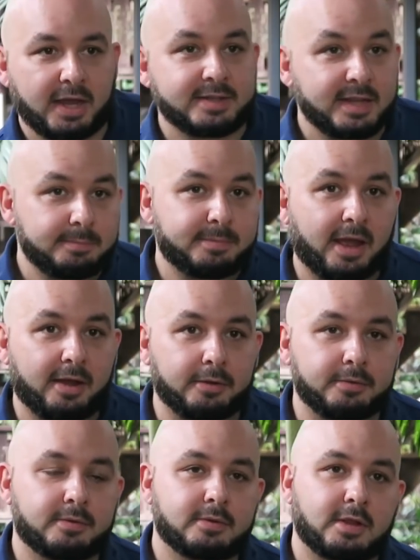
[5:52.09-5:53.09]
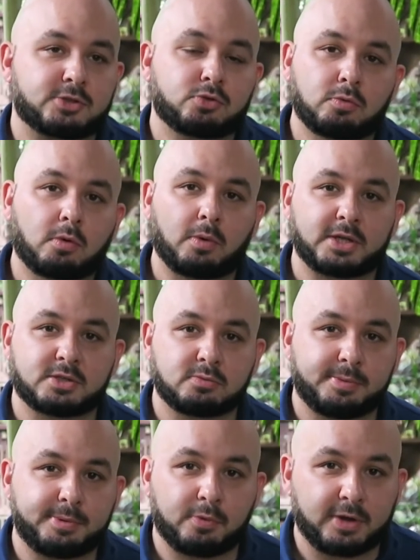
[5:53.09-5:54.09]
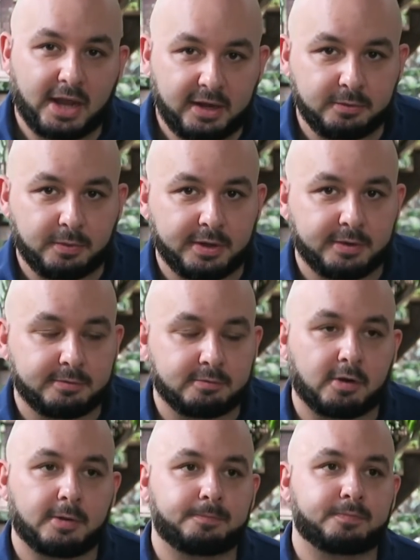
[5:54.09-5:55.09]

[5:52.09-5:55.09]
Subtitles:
And deep down, that's all what Western women want anyway, right?